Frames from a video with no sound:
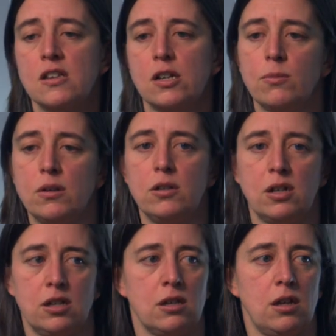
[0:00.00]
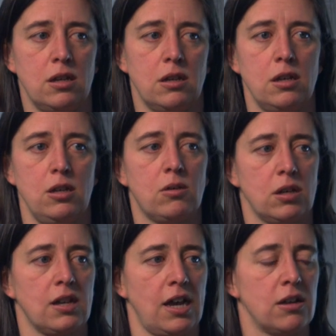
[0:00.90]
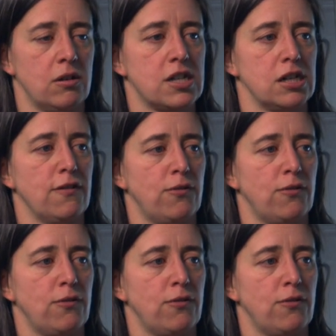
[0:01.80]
So we'll look and you can get an idea